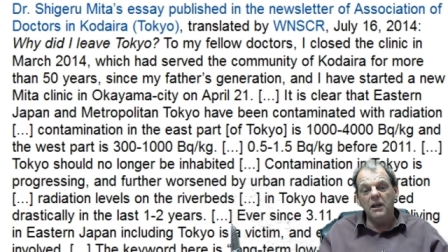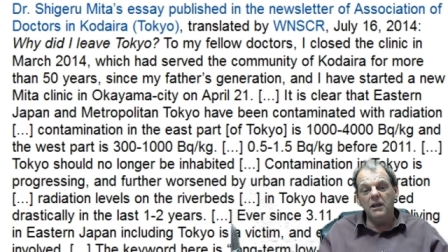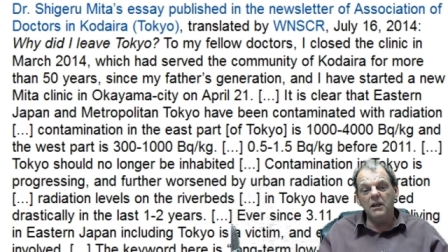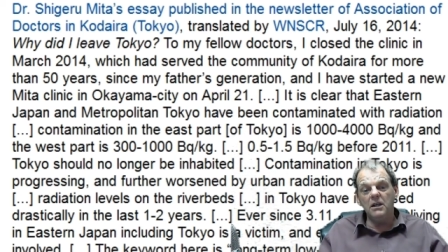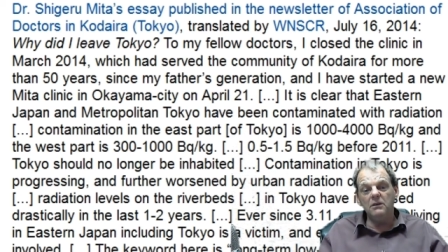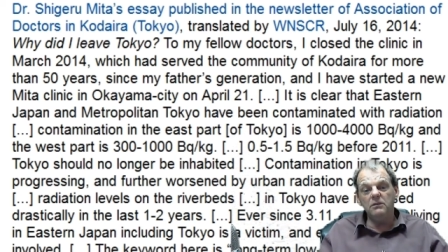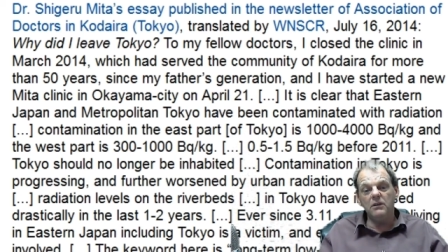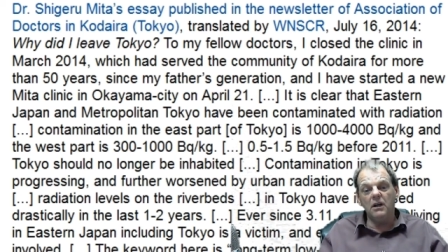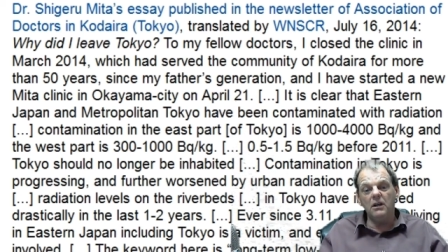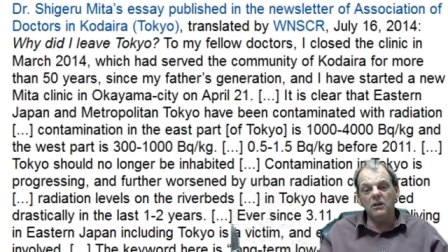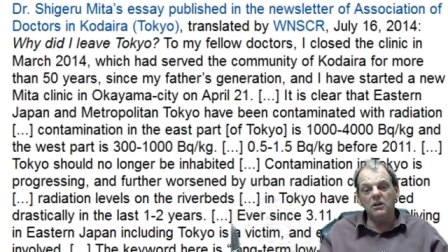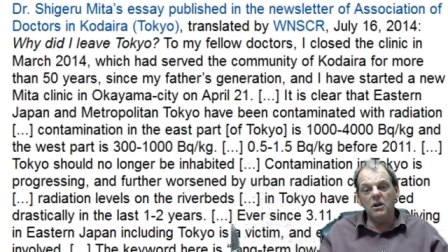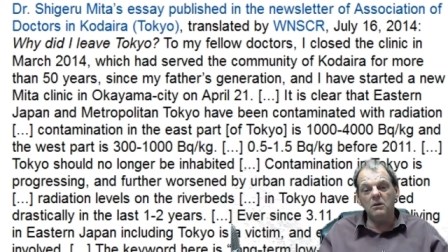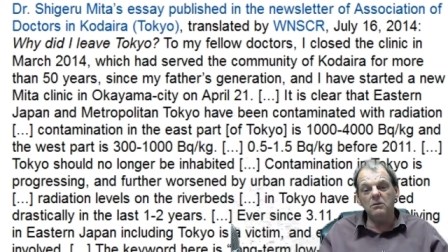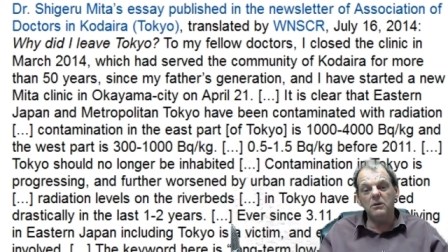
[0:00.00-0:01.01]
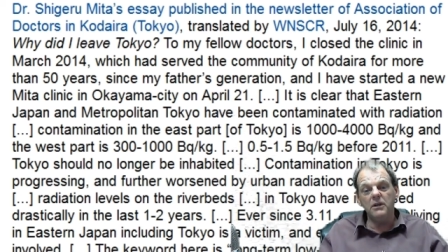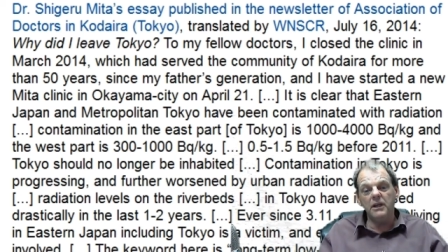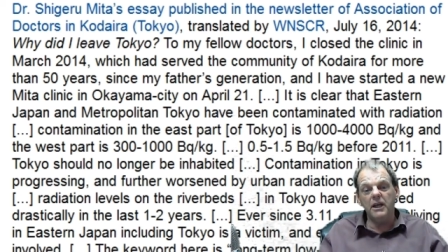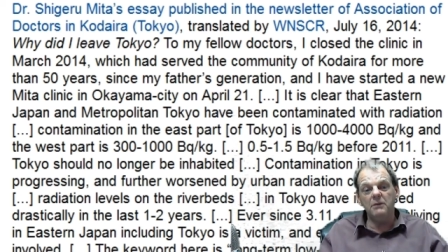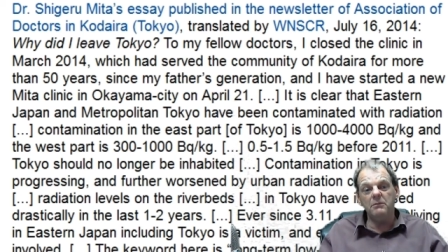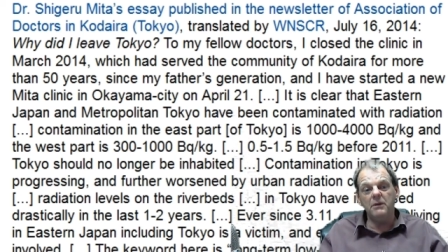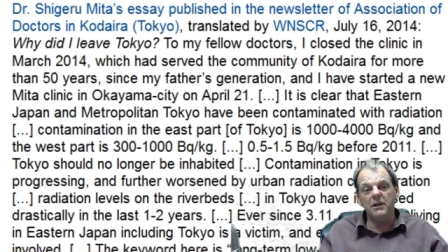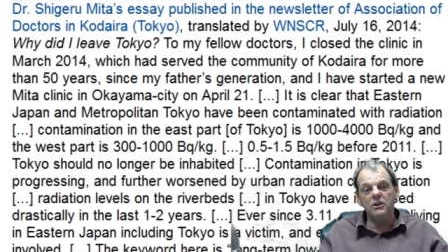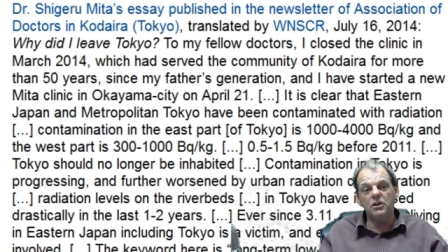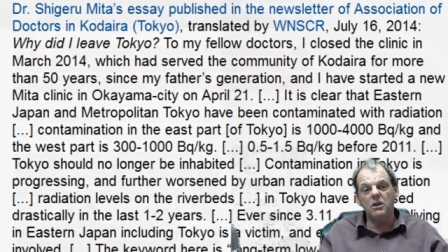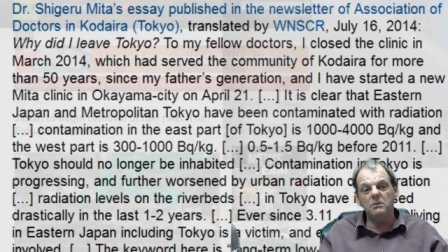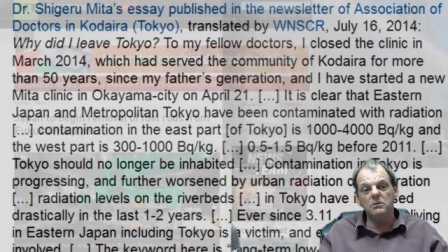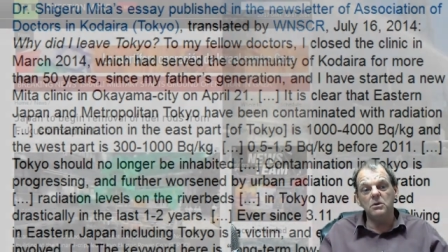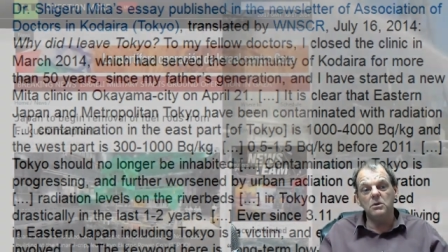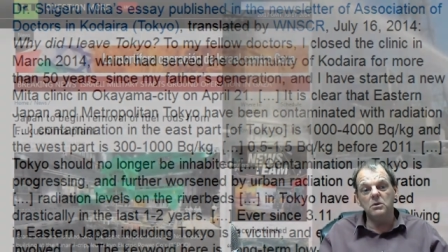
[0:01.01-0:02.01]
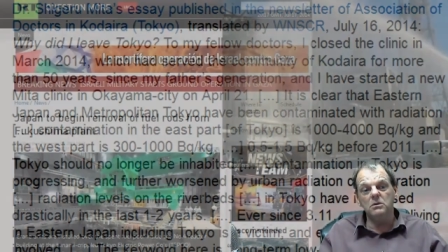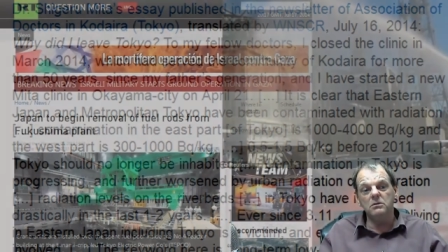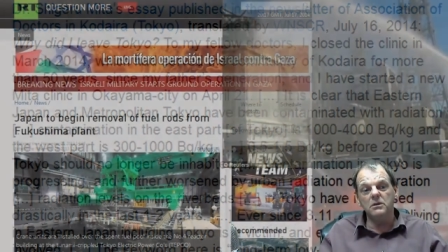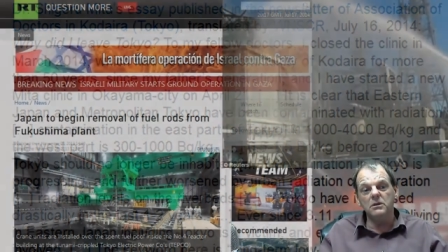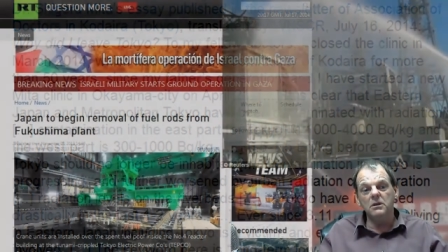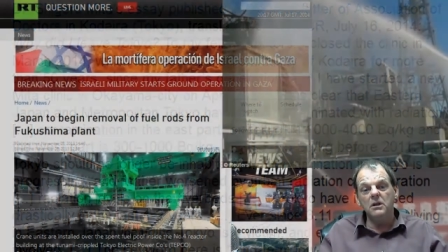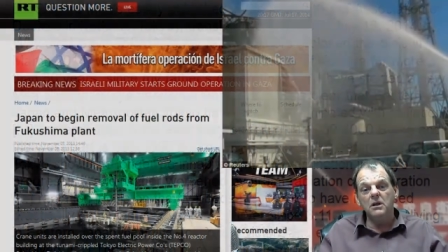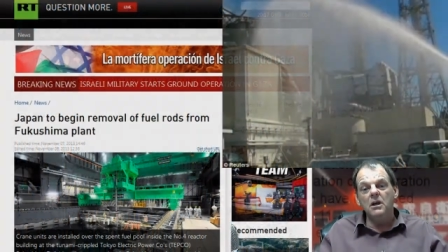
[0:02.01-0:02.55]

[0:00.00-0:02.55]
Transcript: and I, I'll cover it again many times over.